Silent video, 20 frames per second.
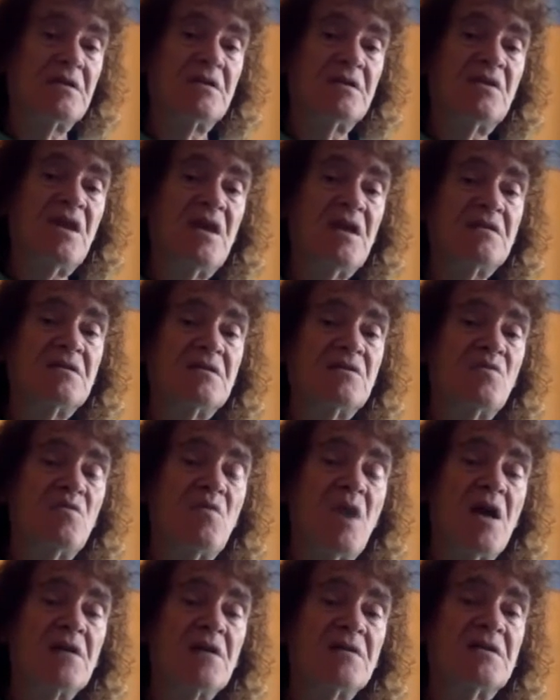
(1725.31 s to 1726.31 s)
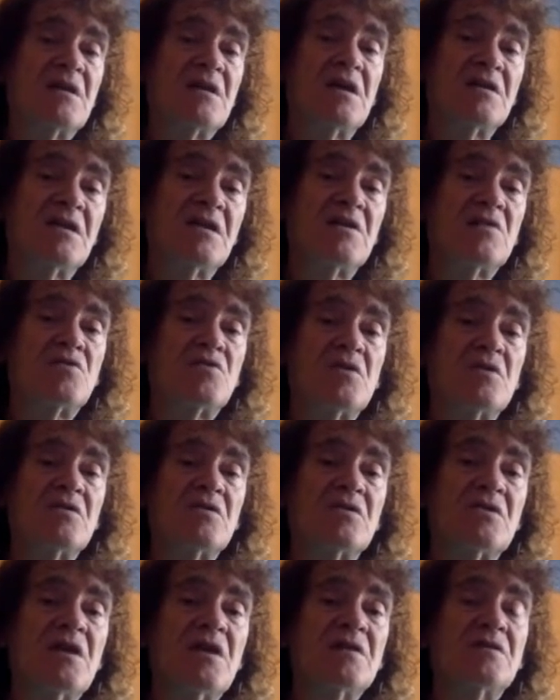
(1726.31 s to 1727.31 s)
Death was an illusion.
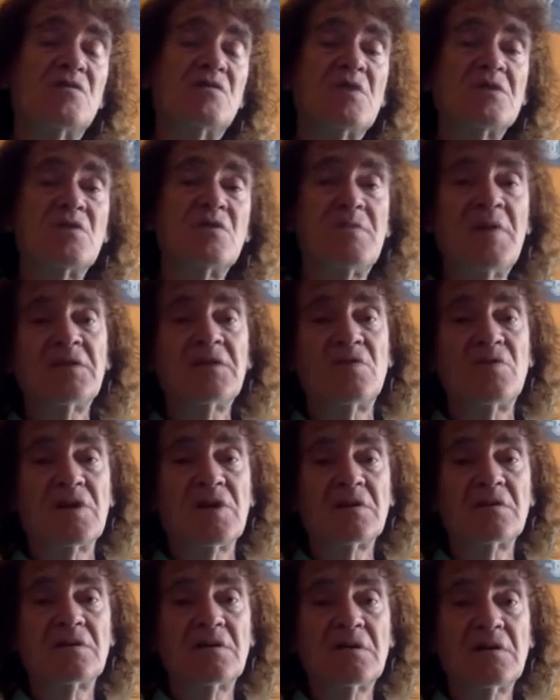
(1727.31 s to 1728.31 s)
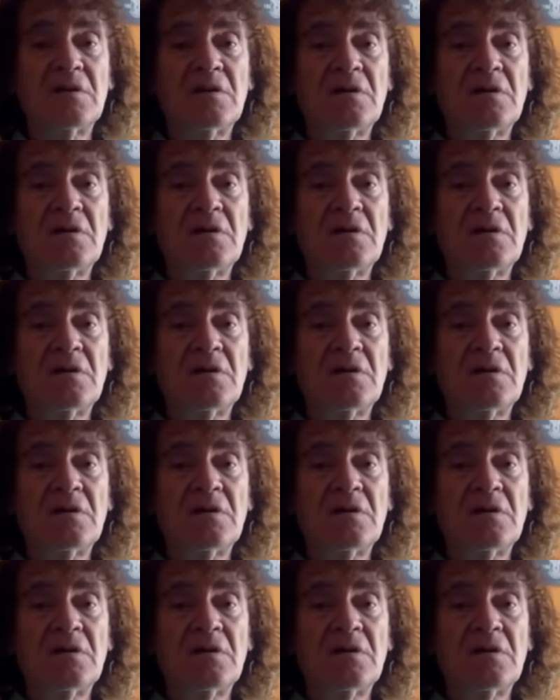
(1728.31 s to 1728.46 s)
Death was a matrix.